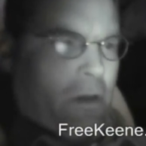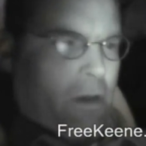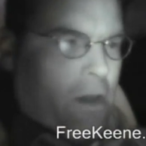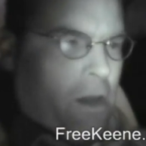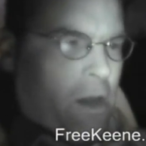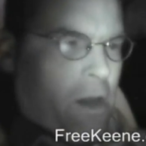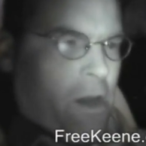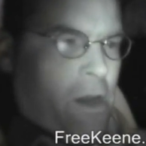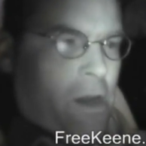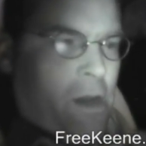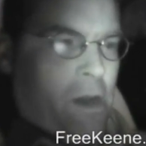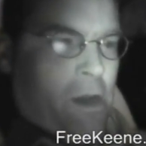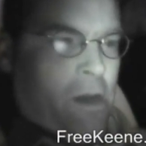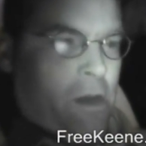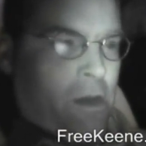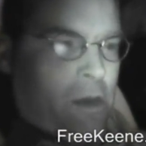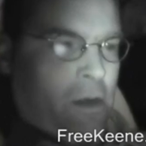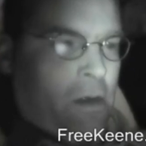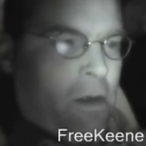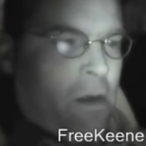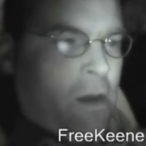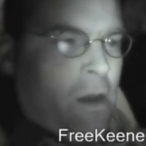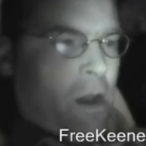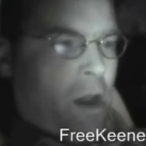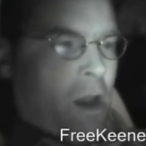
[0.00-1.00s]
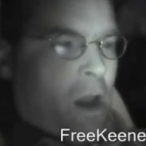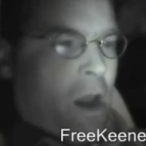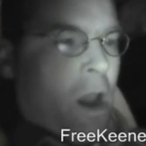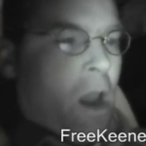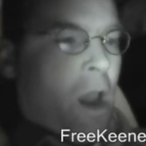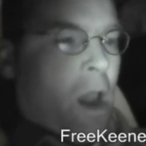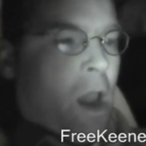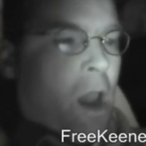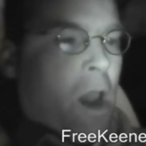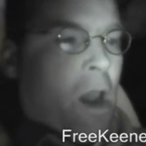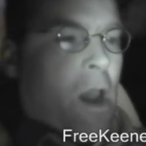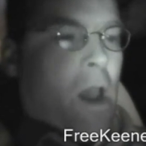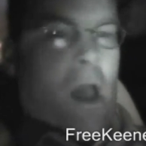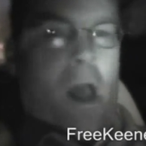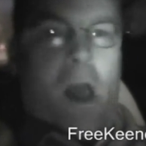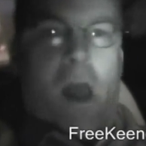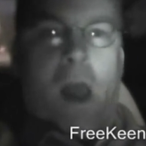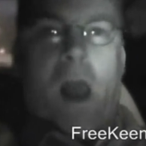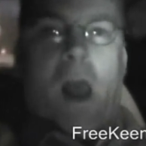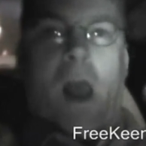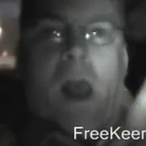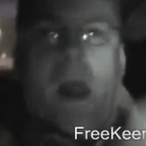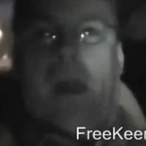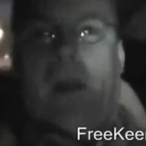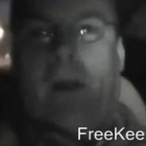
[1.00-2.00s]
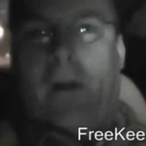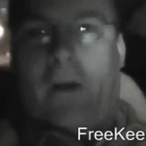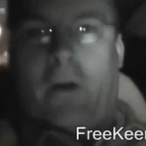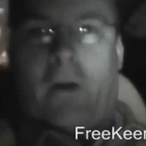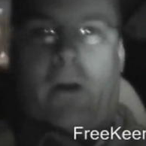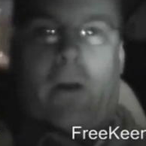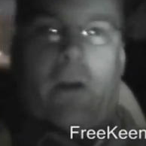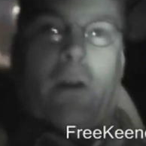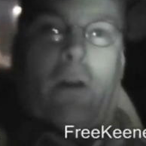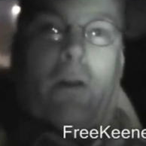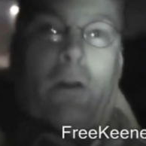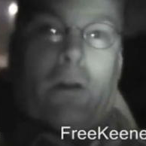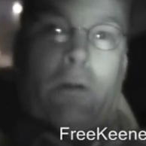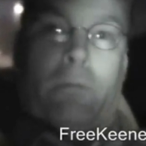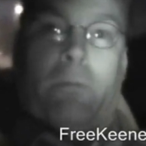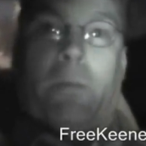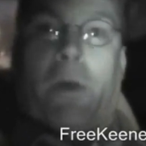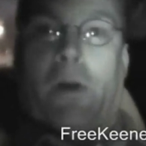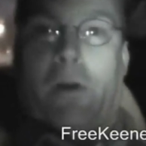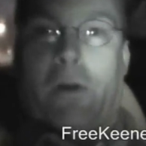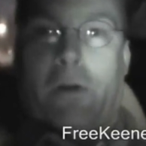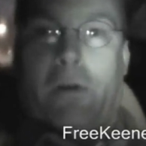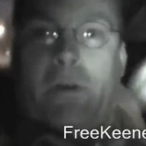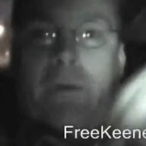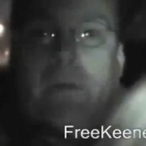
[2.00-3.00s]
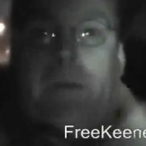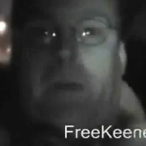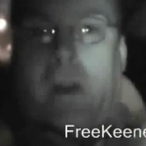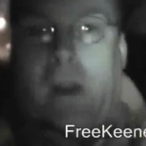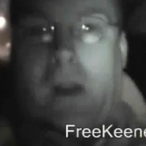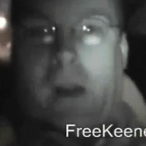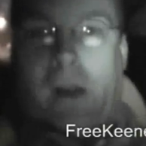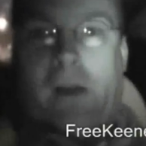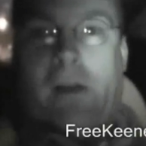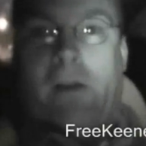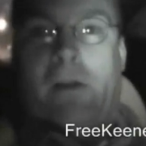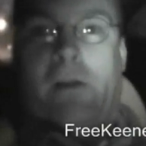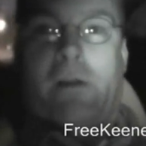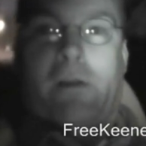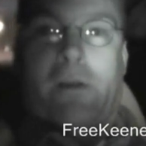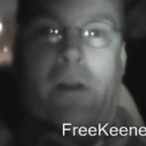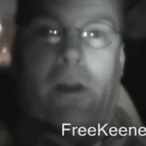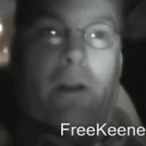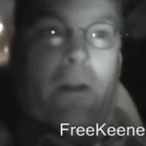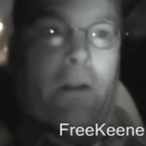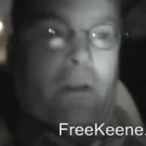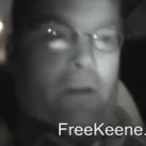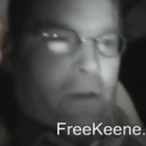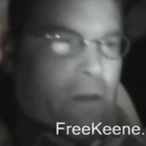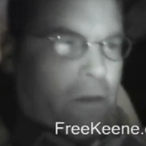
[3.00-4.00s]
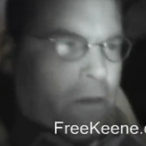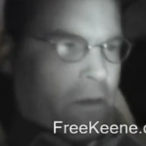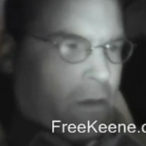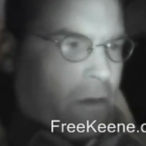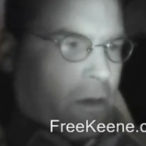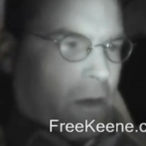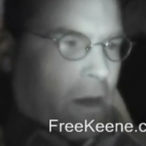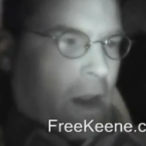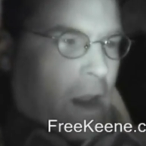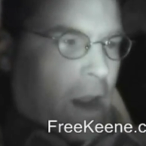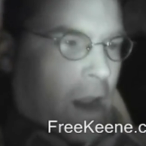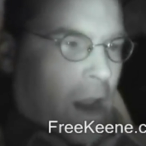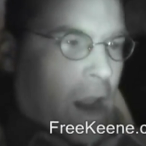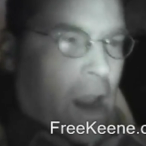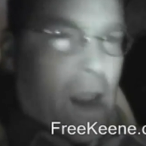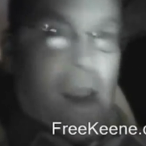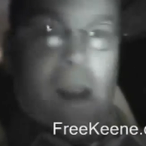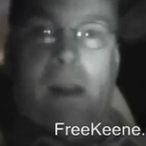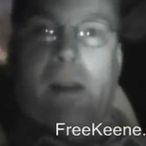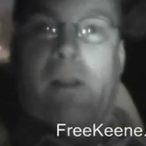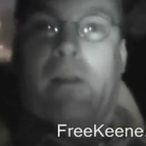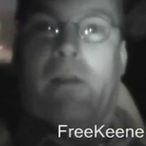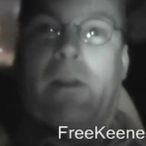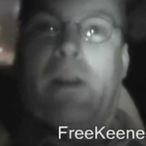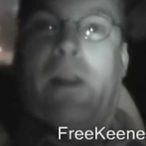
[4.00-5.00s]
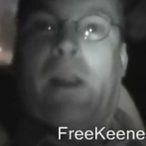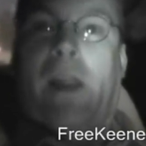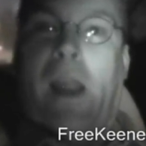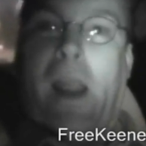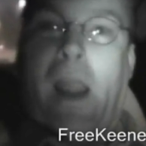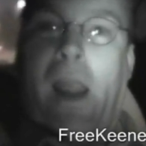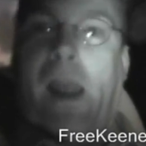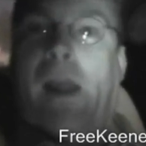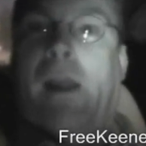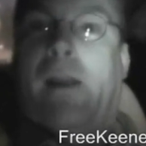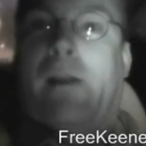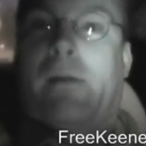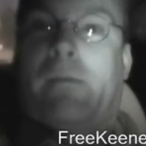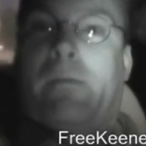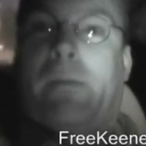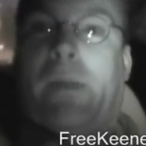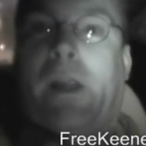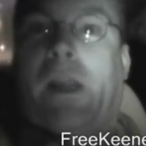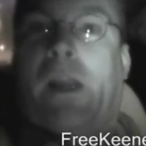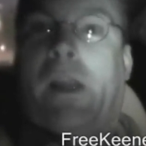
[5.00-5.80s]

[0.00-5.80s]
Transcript: Keen, I hurl both insults, angry and